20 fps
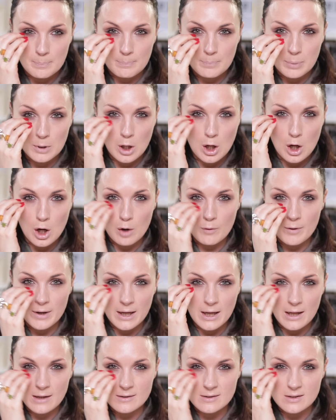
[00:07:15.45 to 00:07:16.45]

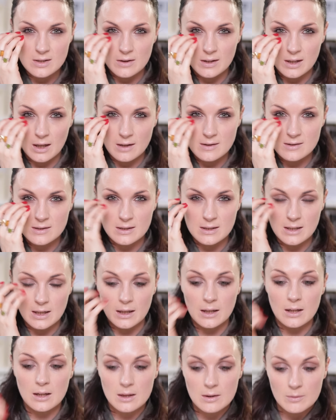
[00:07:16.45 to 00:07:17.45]
blurring into the
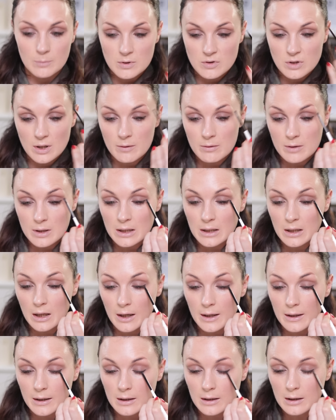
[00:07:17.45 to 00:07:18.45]
underneath, which I really
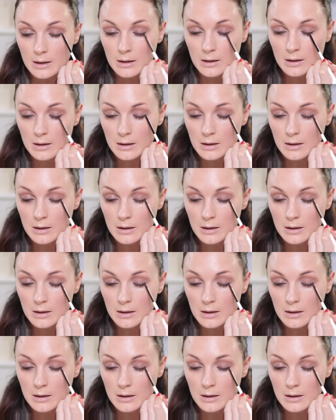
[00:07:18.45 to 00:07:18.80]
like.